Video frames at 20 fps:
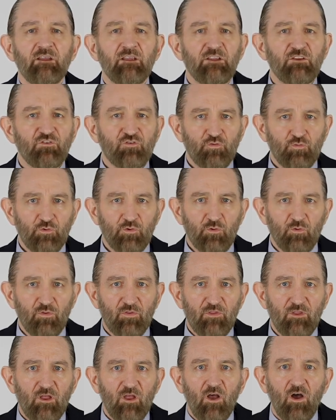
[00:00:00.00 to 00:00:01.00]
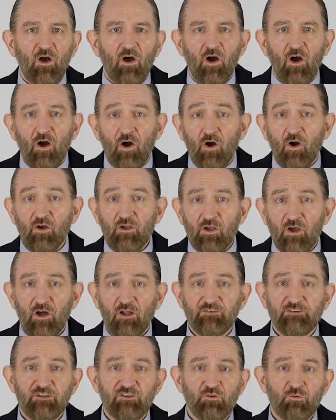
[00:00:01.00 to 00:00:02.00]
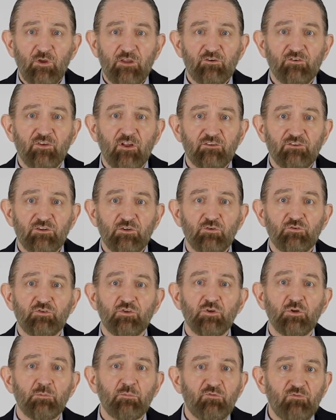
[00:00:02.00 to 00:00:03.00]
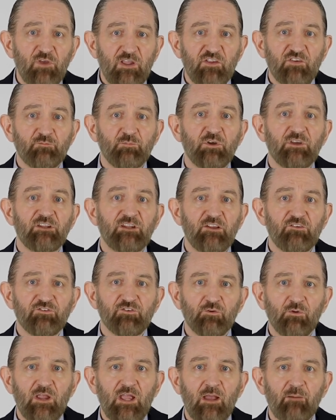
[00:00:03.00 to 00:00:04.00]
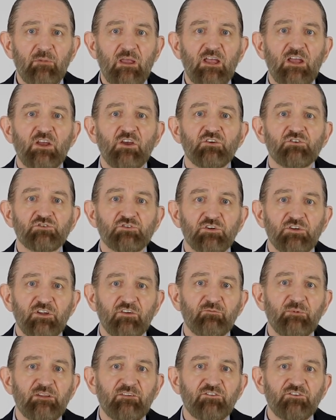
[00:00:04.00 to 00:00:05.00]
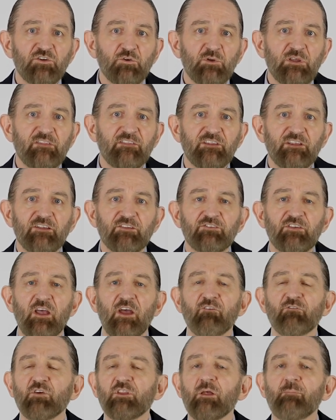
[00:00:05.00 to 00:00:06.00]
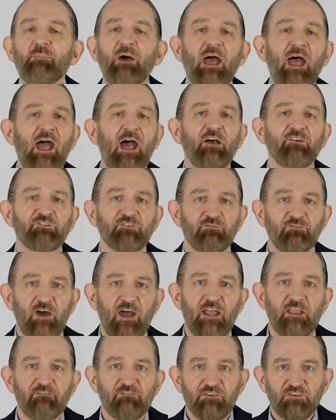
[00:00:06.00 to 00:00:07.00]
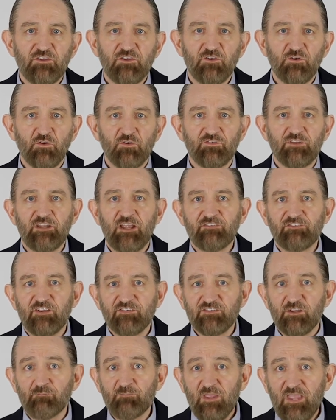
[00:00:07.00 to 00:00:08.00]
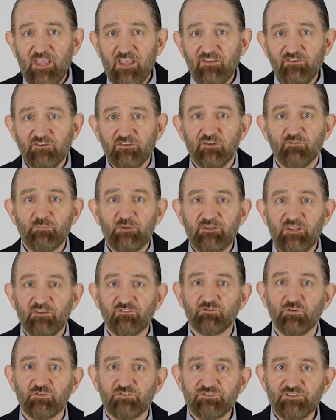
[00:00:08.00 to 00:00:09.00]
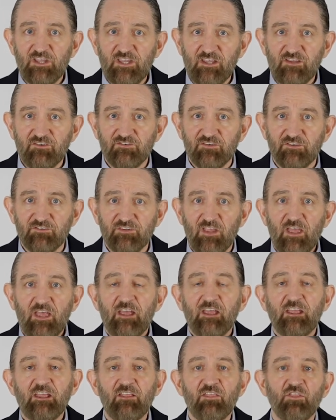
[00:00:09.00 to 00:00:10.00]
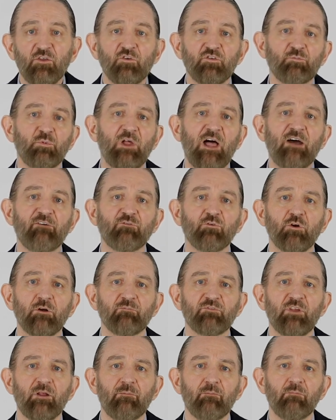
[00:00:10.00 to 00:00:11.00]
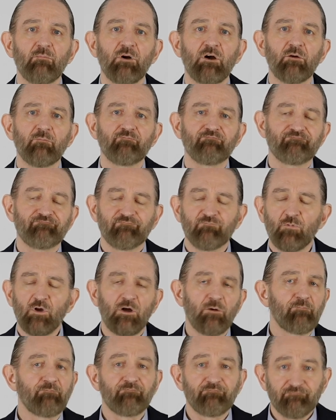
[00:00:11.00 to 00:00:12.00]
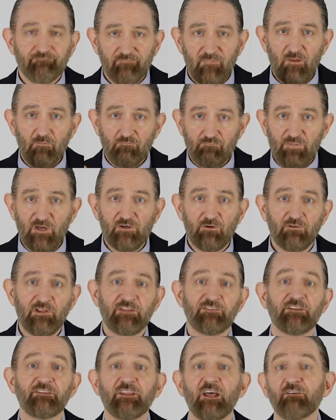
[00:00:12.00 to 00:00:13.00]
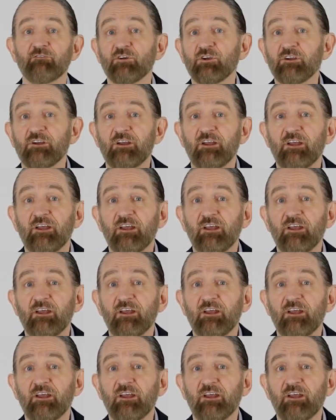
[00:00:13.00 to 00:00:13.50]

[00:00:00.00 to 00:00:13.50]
In truth, all content creators on YouTube, Facebook, and Instagram should have been doing this for the past five years in anticipation of potential changes in those platforms. But, well, better late than never.